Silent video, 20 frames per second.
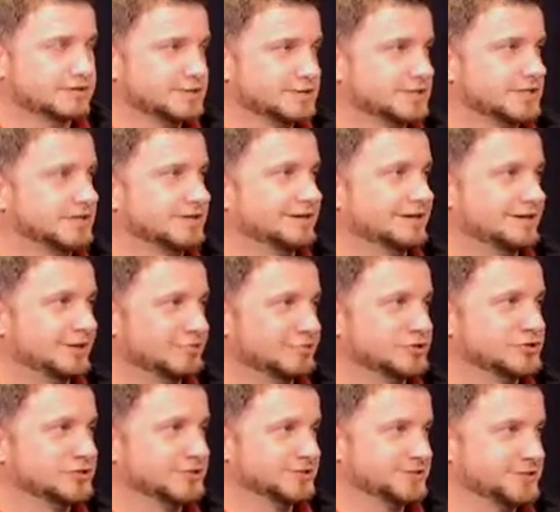said, I
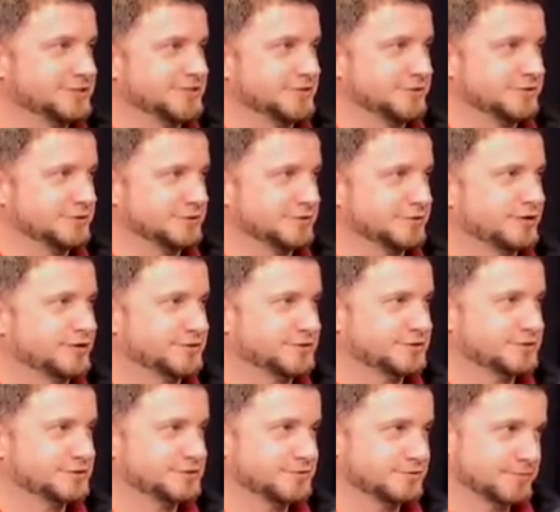wish I had started the
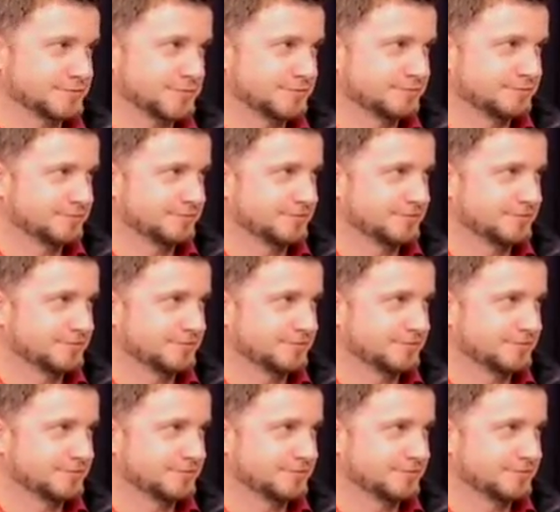process sooner.